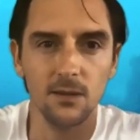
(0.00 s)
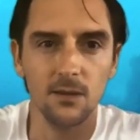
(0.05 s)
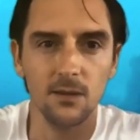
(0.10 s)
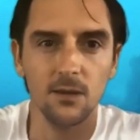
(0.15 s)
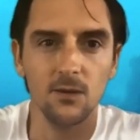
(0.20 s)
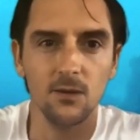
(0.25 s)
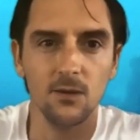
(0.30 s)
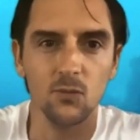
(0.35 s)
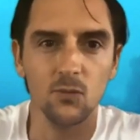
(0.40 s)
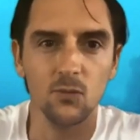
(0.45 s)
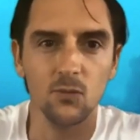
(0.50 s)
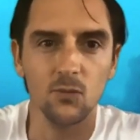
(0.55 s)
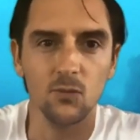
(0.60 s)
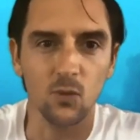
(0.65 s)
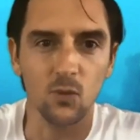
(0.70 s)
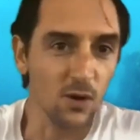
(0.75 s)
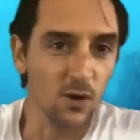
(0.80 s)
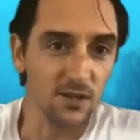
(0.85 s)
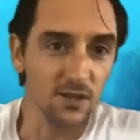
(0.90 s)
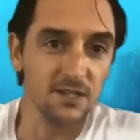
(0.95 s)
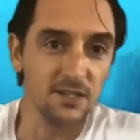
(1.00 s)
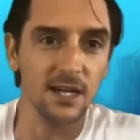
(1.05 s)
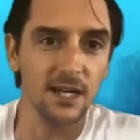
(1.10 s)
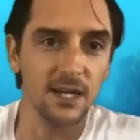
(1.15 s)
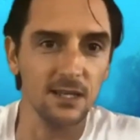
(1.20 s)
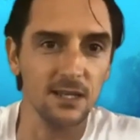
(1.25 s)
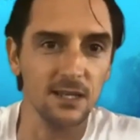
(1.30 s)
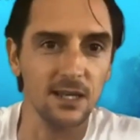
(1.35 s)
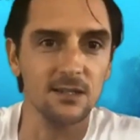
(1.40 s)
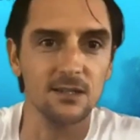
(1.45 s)
One of the
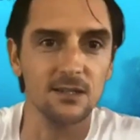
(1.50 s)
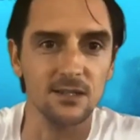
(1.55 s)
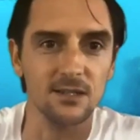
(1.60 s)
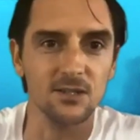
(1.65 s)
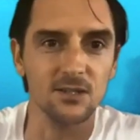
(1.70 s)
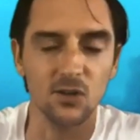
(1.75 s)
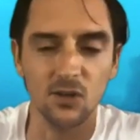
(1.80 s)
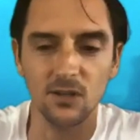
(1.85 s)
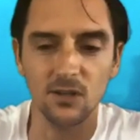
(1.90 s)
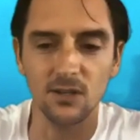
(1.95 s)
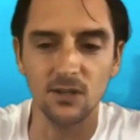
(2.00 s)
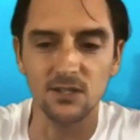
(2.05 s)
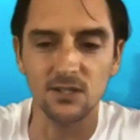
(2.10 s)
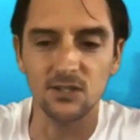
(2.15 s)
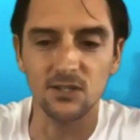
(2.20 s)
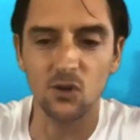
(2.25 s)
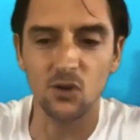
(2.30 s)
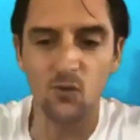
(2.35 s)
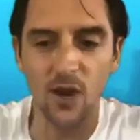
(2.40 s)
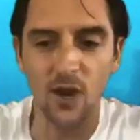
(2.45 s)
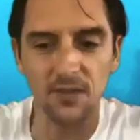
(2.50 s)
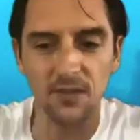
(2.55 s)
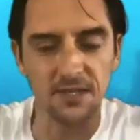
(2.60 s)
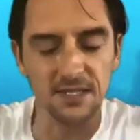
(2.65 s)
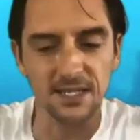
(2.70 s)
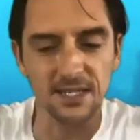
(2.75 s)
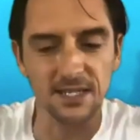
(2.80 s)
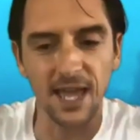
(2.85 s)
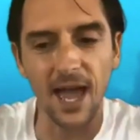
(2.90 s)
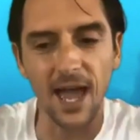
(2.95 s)
techniques is to create this
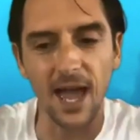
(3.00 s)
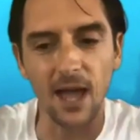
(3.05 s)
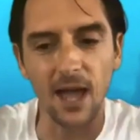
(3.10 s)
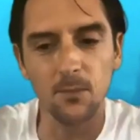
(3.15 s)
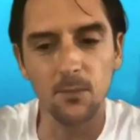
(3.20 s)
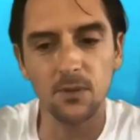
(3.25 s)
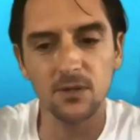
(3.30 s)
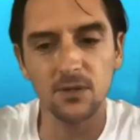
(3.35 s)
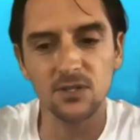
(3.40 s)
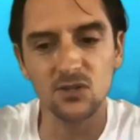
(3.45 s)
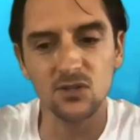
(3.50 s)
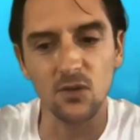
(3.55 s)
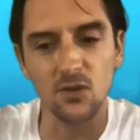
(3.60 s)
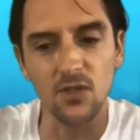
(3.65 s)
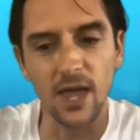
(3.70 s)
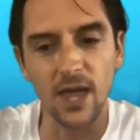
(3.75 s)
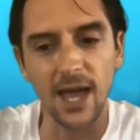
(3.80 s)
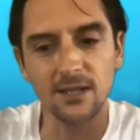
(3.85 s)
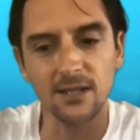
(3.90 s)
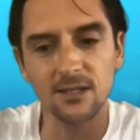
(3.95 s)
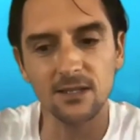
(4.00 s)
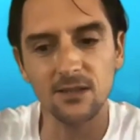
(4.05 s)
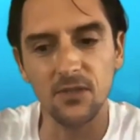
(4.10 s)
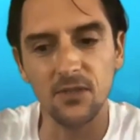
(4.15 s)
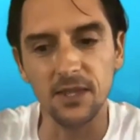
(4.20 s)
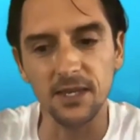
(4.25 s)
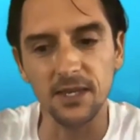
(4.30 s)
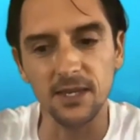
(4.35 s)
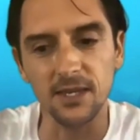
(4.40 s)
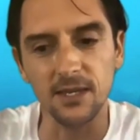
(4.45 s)
gap so that
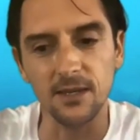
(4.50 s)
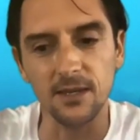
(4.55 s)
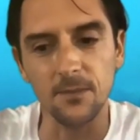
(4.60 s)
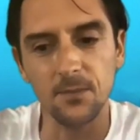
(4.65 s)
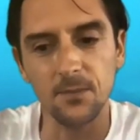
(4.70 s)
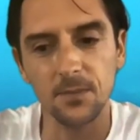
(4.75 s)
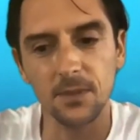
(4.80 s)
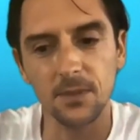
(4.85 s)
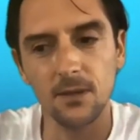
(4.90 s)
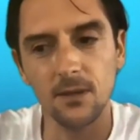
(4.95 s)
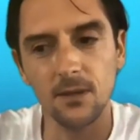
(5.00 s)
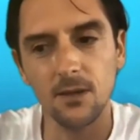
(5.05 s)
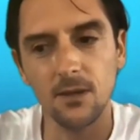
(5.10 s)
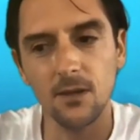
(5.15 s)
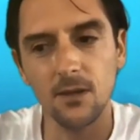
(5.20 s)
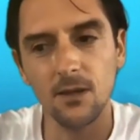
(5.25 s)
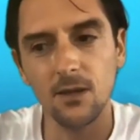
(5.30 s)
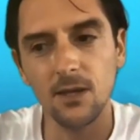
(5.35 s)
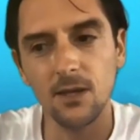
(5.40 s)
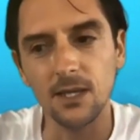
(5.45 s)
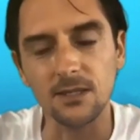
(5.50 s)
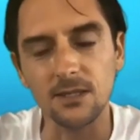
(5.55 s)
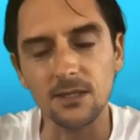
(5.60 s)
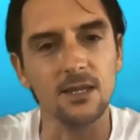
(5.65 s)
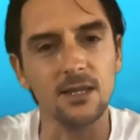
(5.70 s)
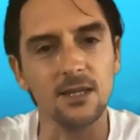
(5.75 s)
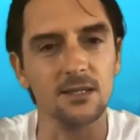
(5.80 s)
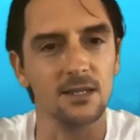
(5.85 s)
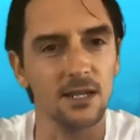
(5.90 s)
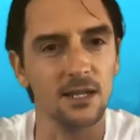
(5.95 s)

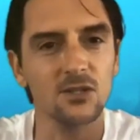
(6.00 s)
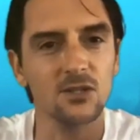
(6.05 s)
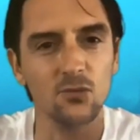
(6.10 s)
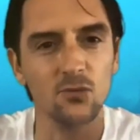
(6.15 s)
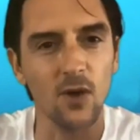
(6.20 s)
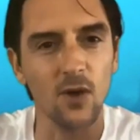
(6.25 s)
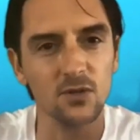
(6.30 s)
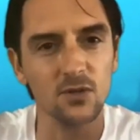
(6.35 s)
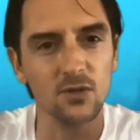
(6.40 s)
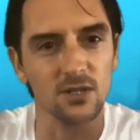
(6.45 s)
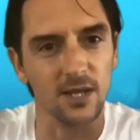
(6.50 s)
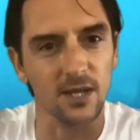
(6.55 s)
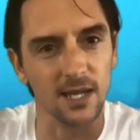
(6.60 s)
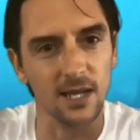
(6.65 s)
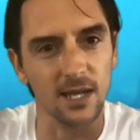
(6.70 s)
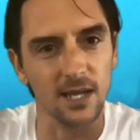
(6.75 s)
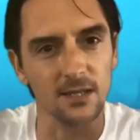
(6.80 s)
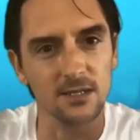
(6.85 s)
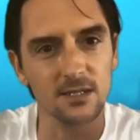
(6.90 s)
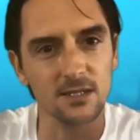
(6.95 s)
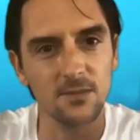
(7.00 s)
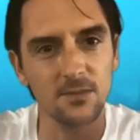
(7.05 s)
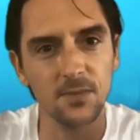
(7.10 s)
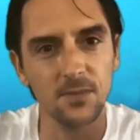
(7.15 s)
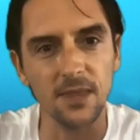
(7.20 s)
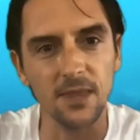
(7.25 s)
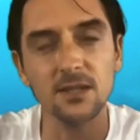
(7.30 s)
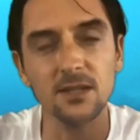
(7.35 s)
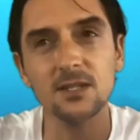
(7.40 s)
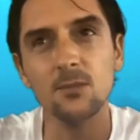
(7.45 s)
there's an interruption, I guess.
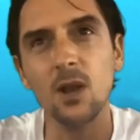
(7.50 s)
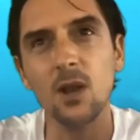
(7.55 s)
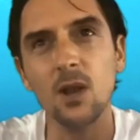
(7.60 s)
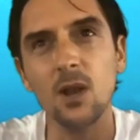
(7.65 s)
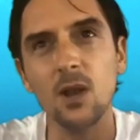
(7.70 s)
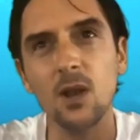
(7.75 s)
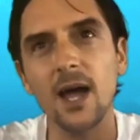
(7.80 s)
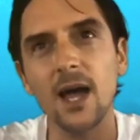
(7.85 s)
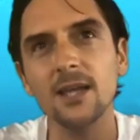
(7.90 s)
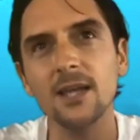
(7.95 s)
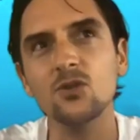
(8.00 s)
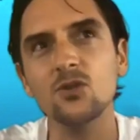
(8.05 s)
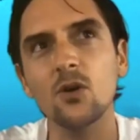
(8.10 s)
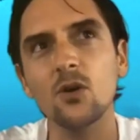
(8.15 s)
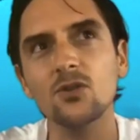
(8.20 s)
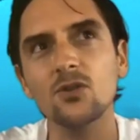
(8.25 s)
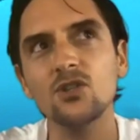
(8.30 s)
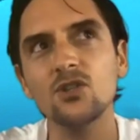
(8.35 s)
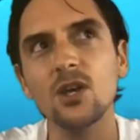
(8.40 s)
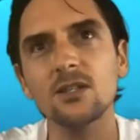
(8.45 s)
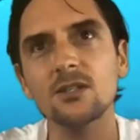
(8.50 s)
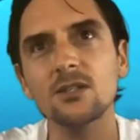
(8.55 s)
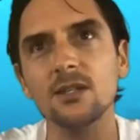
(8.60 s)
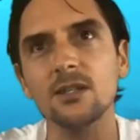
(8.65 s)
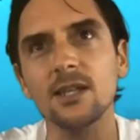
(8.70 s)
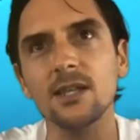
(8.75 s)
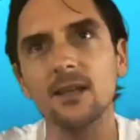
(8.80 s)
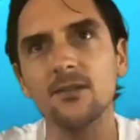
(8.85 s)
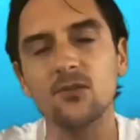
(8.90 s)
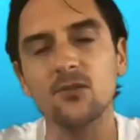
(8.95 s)
And this applies not just to
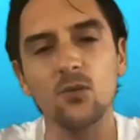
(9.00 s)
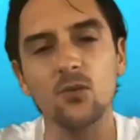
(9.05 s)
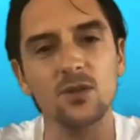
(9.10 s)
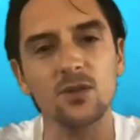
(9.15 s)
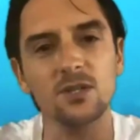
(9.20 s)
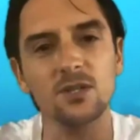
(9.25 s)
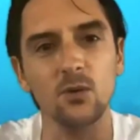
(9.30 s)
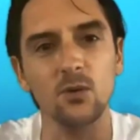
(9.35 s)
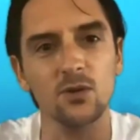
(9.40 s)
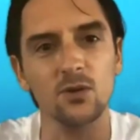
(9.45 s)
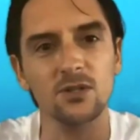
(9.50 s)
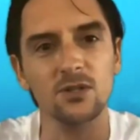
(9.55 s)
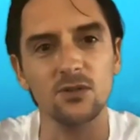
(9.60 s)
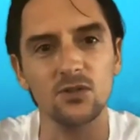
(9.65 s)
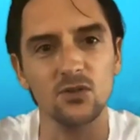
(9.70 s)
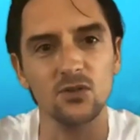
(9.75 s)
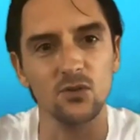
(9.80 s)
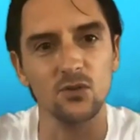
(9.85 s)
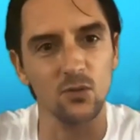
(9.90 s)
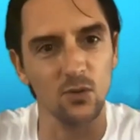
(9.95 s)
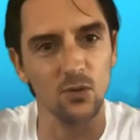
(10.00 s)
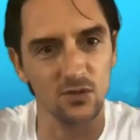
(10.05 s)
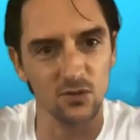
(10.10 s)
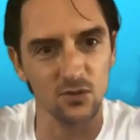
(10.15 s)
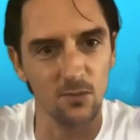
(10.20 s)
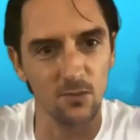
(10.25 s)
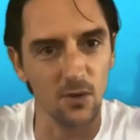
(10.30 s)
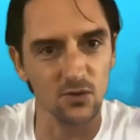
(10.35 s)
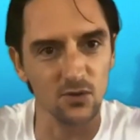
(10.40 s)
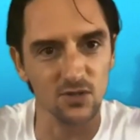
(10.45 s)
negative thoughts, but also to
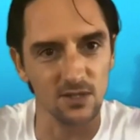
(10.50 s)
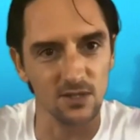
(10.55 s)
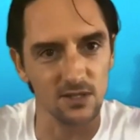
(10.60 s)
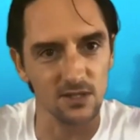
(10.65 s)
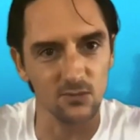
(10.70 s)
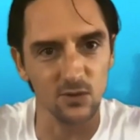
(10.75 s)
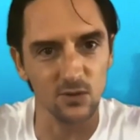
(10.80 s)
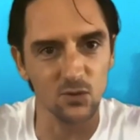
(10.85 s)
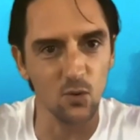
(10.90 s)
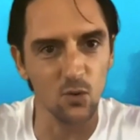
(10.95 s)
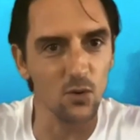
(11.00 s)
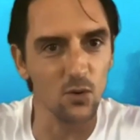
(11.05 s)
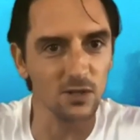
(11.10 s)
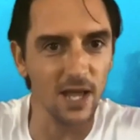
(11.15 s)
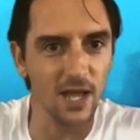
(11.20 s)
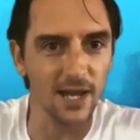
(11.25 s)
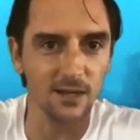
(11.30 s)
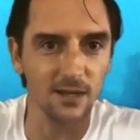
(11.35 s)
emotions. We're taught, like,